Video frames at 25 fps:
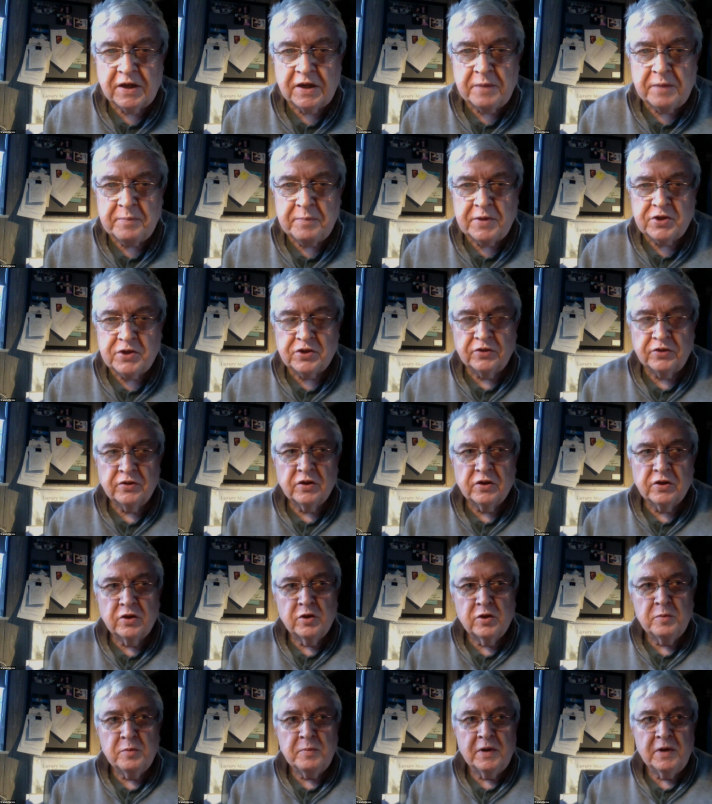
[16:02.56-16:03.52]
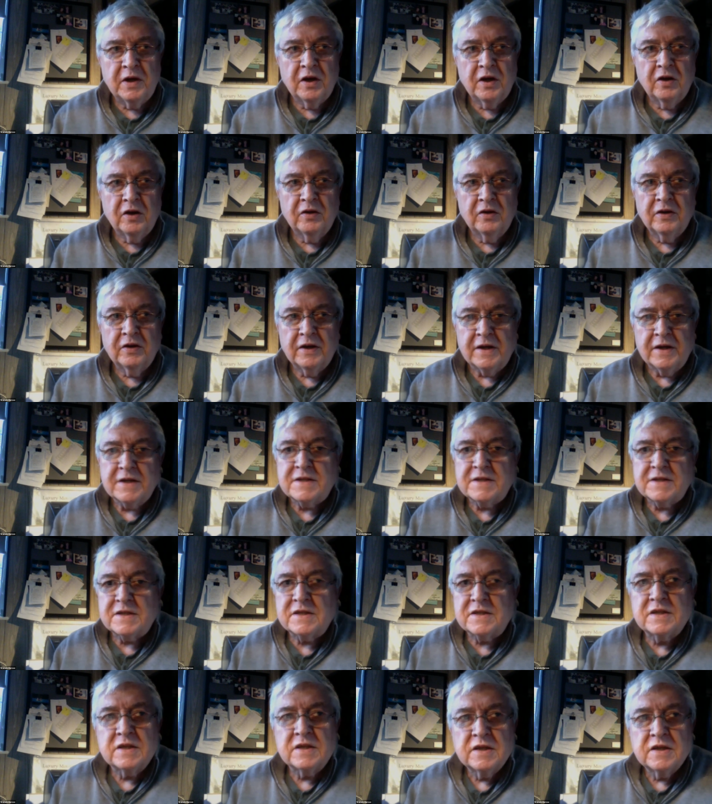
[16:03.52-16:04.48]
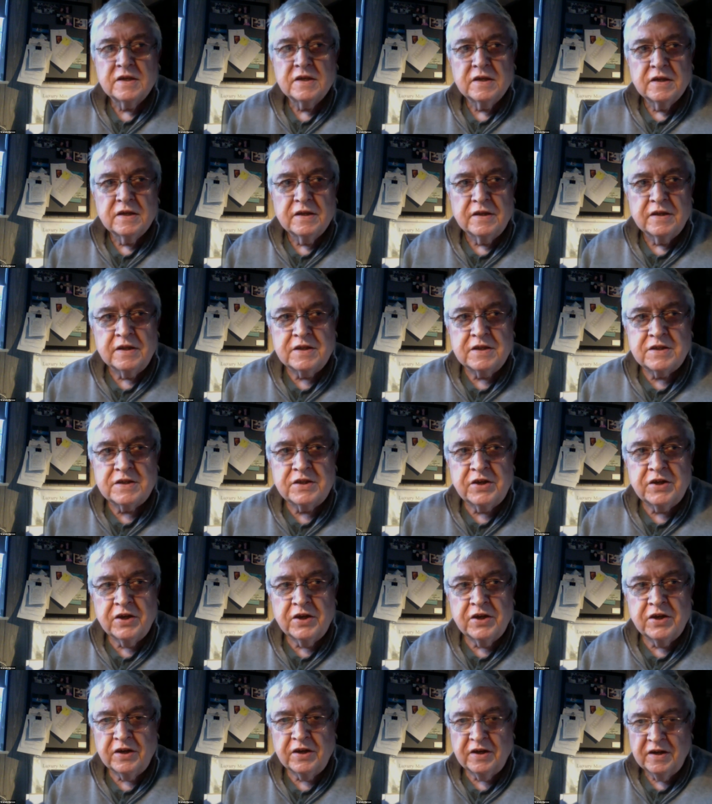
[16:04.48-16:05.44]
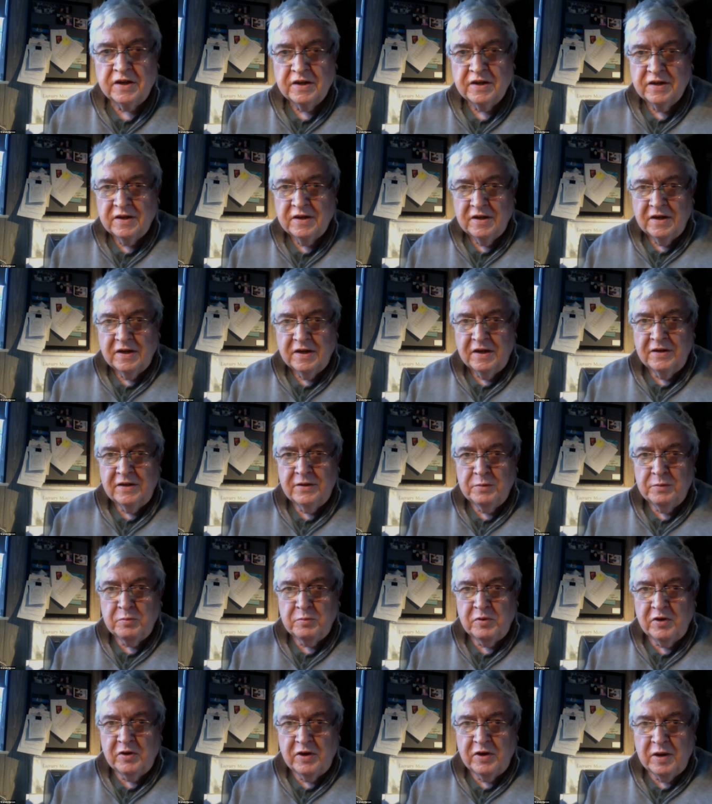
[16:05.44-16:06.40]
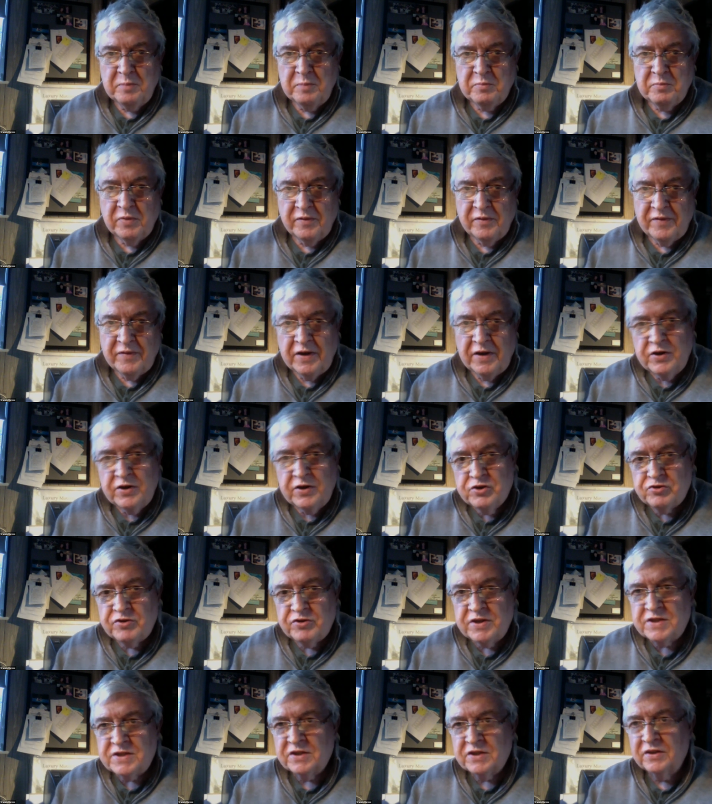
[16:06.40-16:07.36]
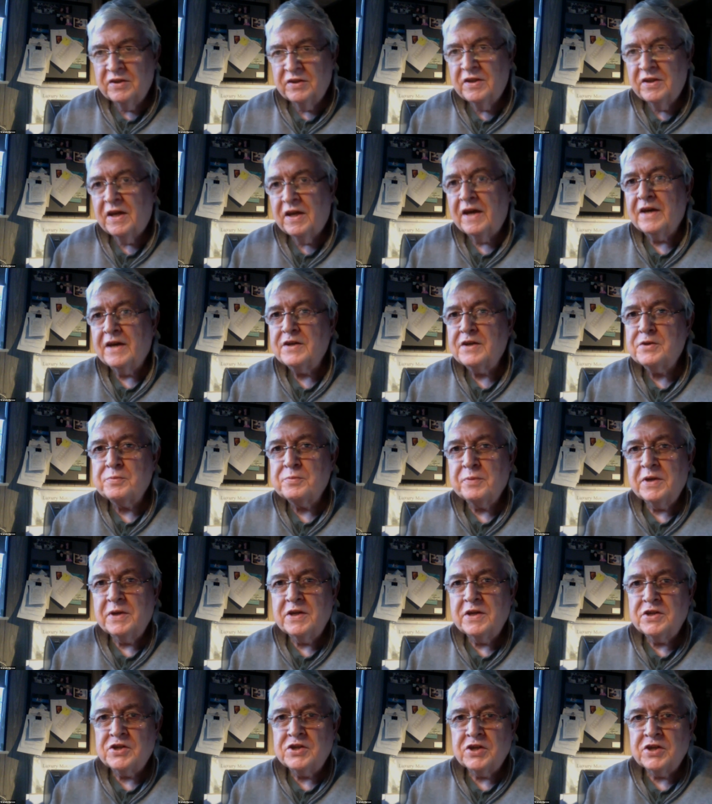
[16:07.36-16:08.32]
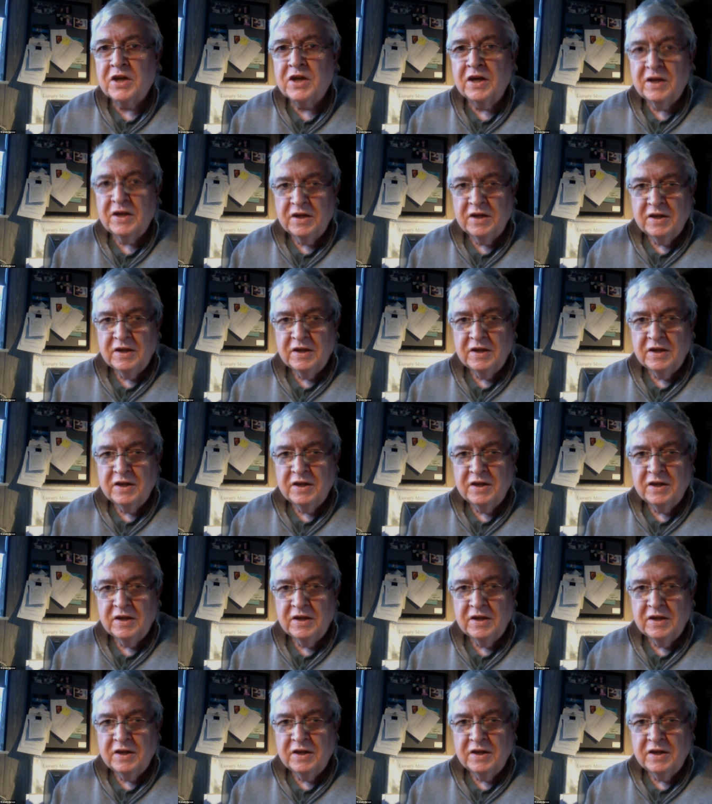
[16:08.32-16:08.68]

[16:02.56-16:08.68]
Image on the Lumen Long List this year, and there were a number of entries on that, which uh,